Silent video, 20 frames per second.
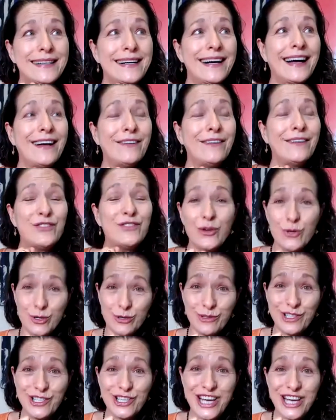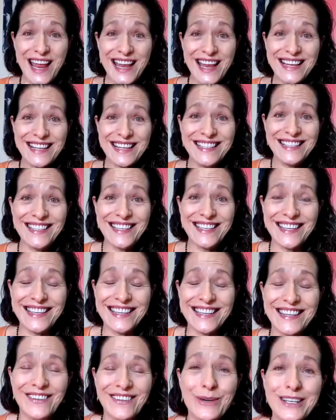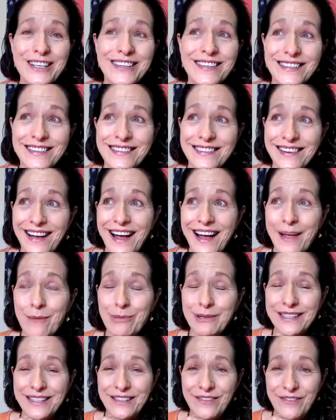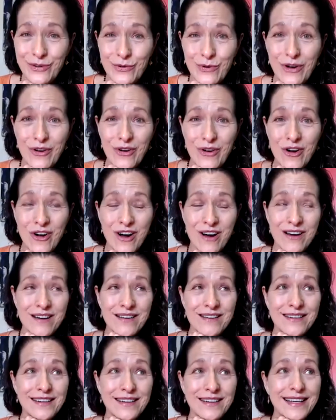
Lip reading: of social change, which I believe you all are,